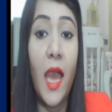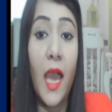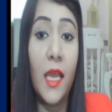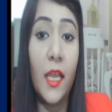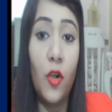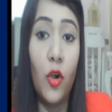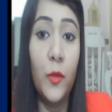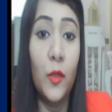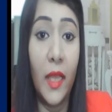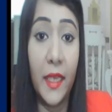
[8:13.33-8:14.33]
and I hope
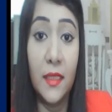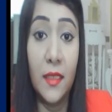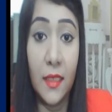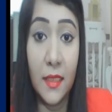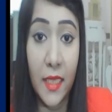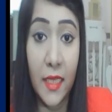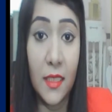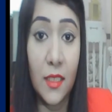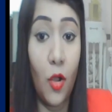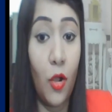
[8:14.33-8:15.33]
you like the
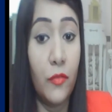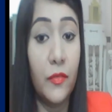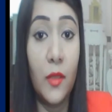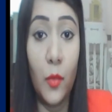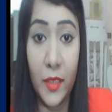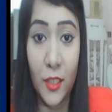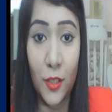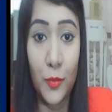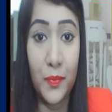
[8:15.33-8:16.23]
contents of the video.